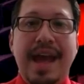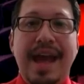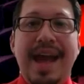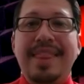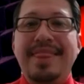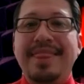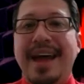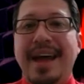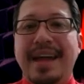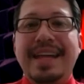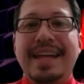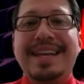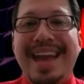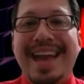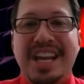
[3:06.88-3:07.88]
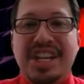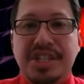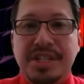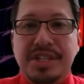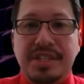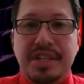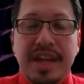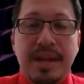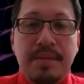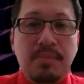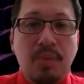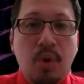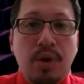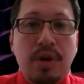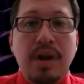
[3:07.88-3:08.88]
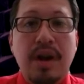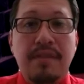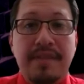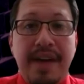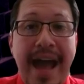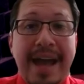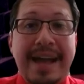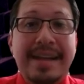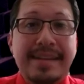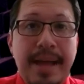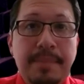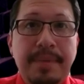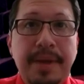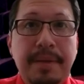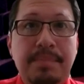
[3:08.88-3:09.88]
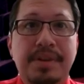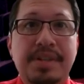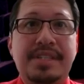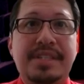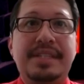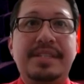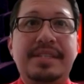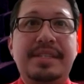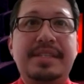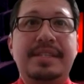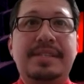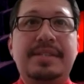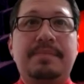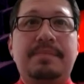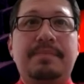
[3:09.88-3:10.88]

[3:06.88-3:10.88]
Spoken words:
and that engages in more of academic persistence.